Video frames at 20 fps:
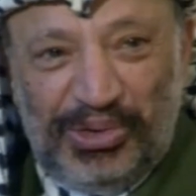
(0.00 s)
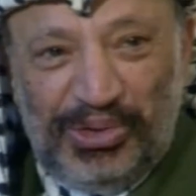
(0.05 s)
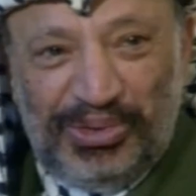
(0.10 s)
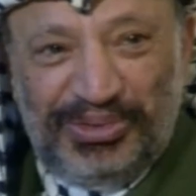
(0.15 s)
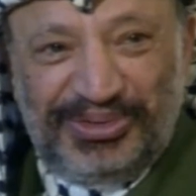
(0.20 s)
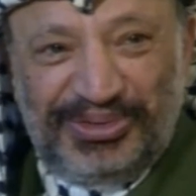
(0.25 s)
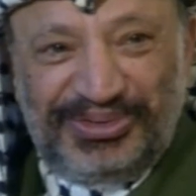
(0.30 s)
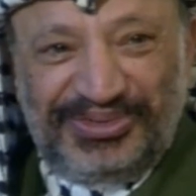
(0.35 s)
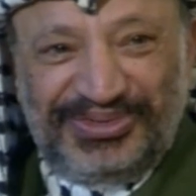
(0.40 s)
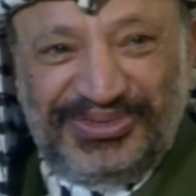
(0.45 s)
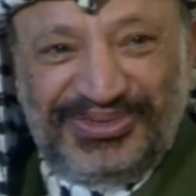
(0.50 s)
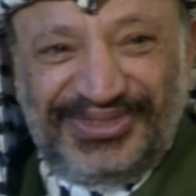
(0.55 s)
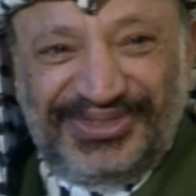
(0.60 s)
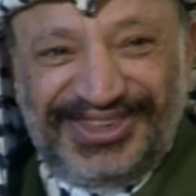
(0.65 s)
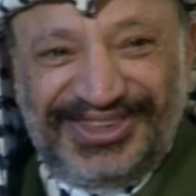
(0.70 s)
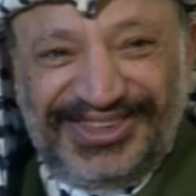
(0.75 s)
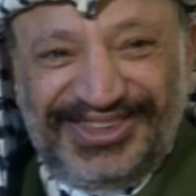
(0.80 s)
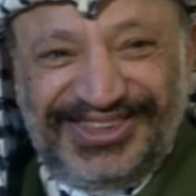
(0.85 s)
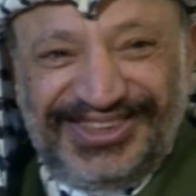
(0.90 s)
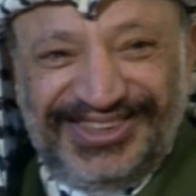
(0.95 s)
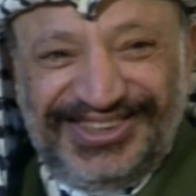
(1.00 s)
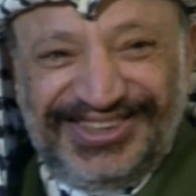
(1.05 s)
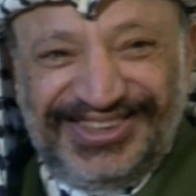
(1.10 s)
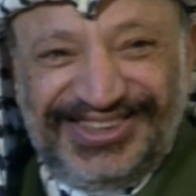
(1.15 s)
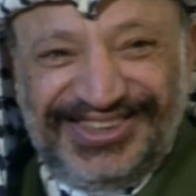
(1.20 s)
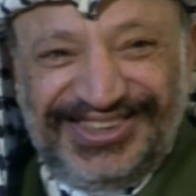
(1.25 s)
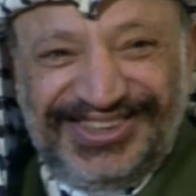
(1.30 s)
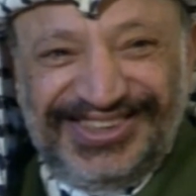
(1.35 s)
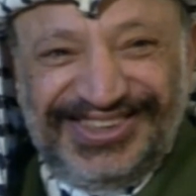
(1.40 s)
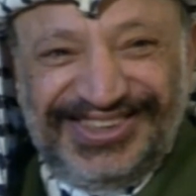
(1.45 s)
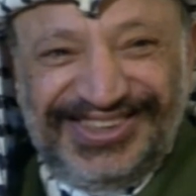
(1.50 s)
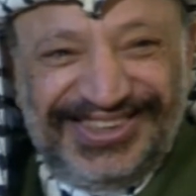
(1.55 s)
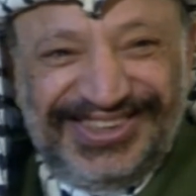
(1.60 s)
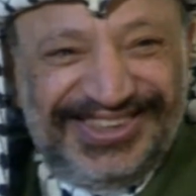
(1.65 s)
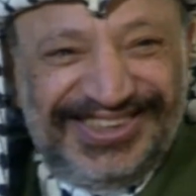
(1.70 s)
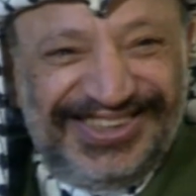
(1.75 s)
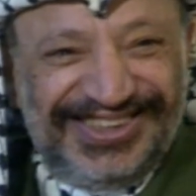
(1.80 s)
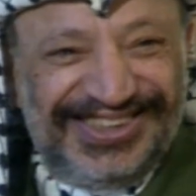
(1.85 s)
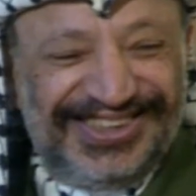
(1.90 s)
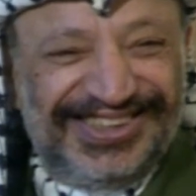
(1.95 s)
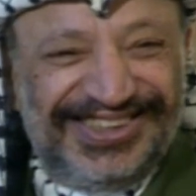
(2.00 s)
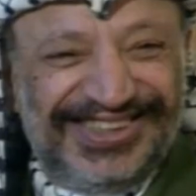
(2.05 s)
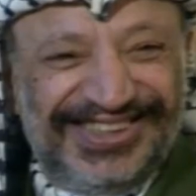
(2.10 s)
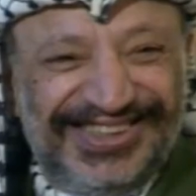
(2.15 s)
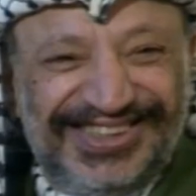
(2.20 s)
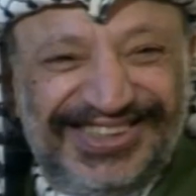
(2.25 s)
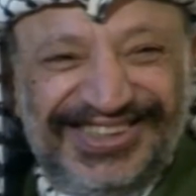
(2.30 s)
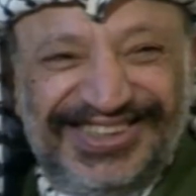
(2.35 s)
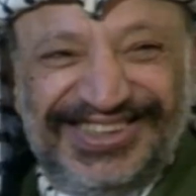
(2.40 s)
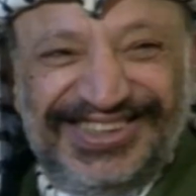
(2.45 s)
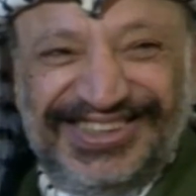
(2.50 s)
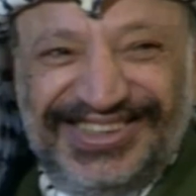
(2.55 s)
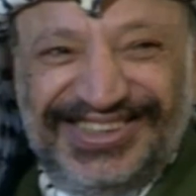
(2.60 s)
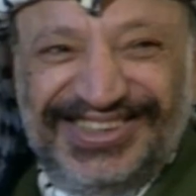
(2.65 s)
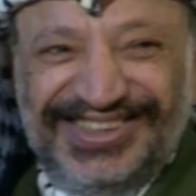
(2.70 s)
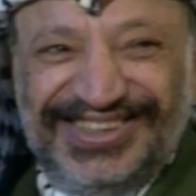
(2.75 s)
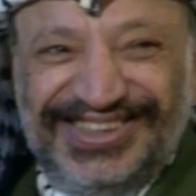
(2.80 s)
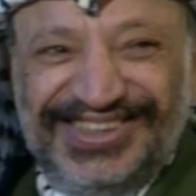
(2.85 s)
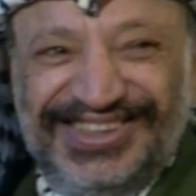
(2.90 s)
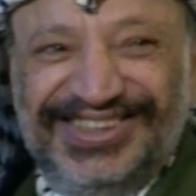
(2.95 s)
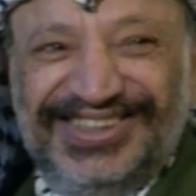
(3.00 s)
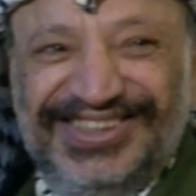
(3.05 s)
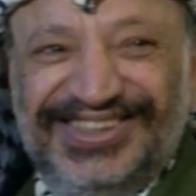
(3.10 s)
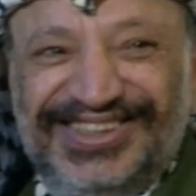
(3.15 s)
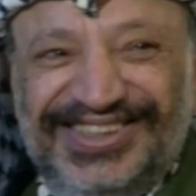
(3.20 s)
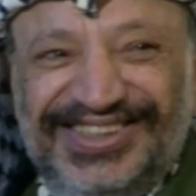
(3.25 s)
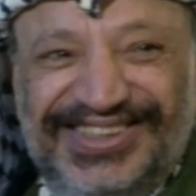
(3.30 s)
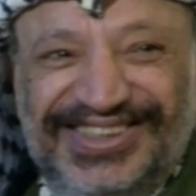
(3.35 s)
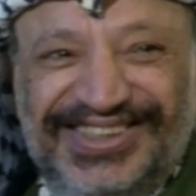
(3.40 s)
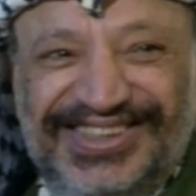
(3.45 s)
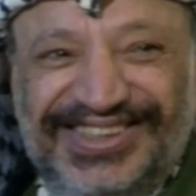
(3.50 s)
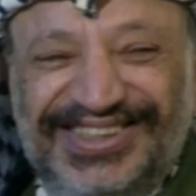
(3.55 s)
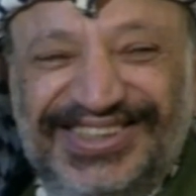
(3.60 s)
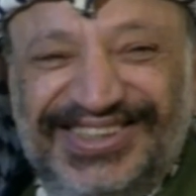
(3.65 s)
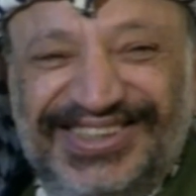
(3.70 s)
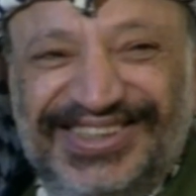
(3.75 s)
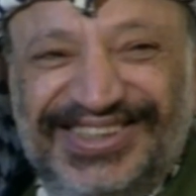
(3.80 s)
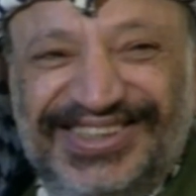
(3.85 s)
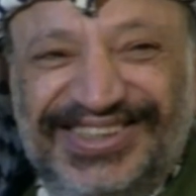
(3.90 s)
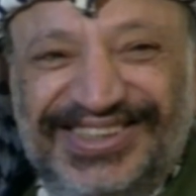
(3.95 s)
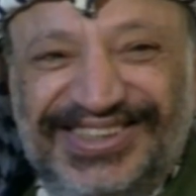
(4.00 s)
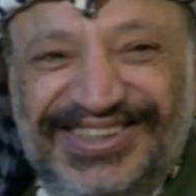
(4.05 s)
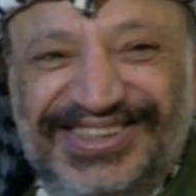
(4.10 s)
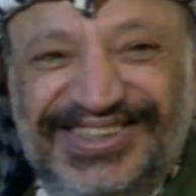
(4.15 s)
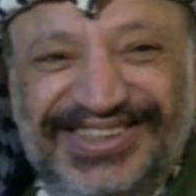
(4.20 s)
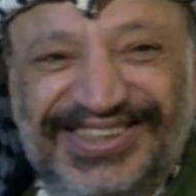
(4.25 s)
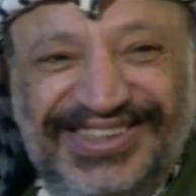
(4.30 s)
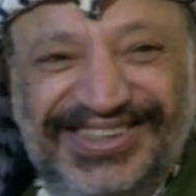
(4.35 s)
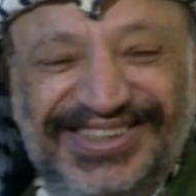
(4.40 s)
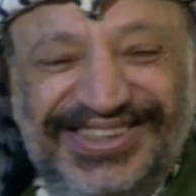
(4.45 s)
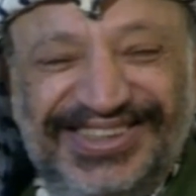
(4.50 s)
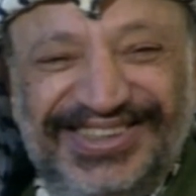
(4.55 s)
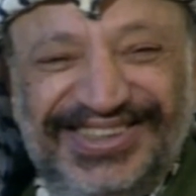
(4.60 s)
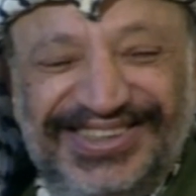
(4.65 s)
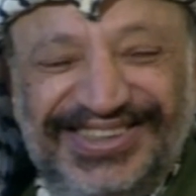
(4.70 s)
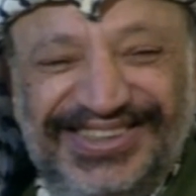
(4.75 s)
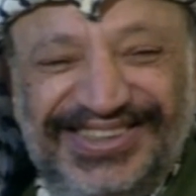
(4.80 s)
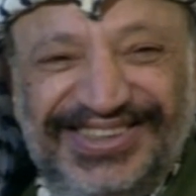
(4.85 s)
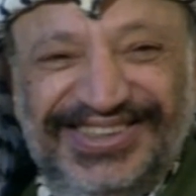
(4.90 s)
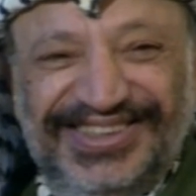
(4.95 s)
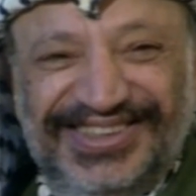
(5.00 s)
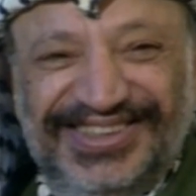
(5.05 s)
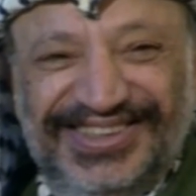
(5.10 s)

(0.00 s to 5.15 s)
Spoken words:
Prime Minister, no. And he was asked whether or